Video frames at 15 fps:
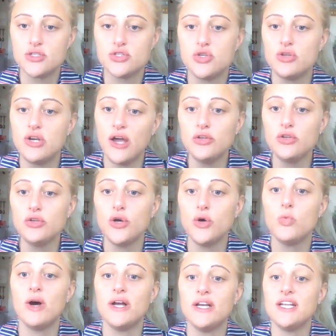So now you know
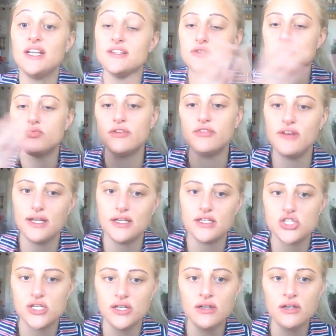what is
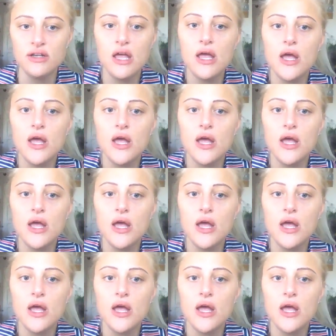reflection,